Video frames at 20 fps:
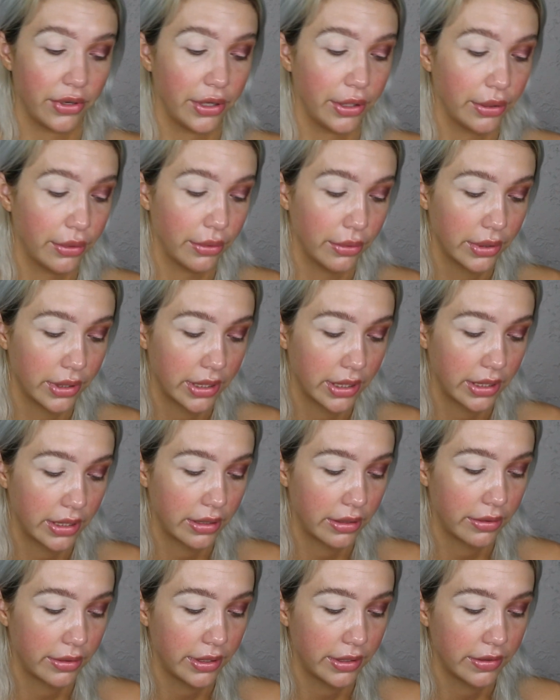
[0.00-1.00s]
do a
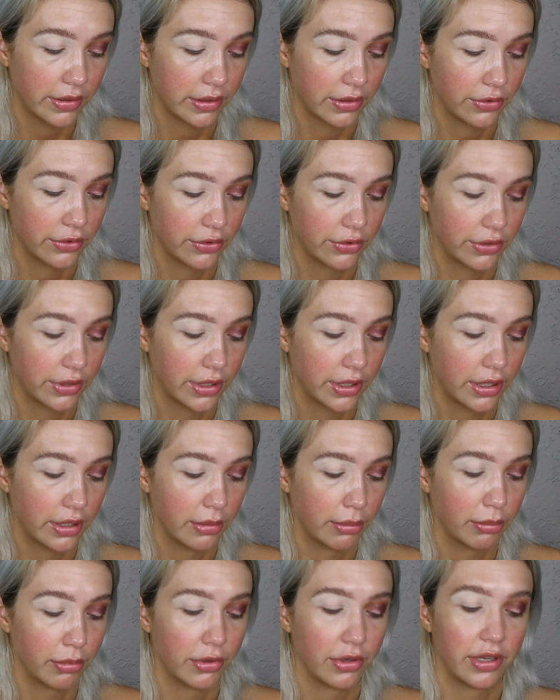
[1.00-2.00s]
cut crease, I just
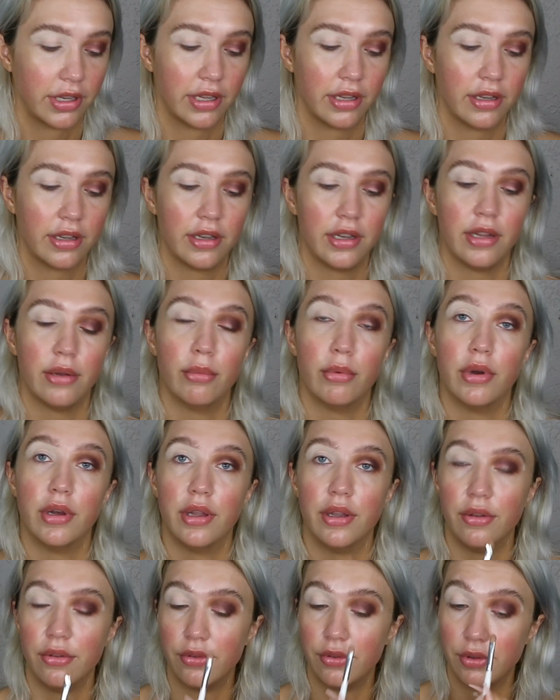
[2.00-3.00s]
kind of pretend I did
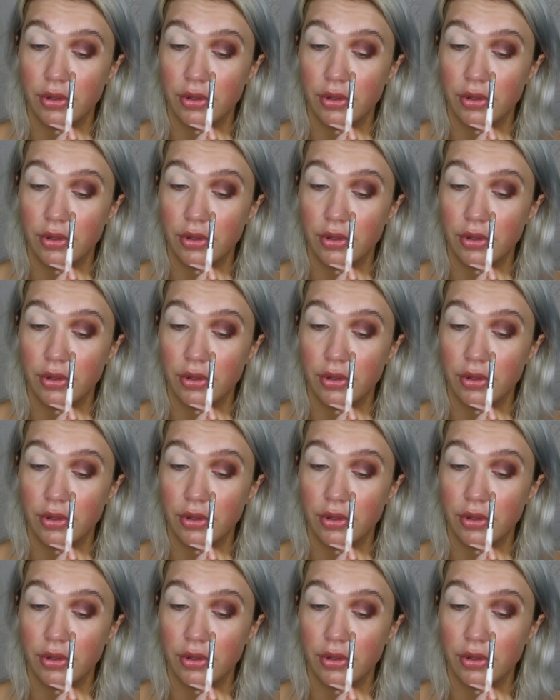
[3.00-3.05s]
one,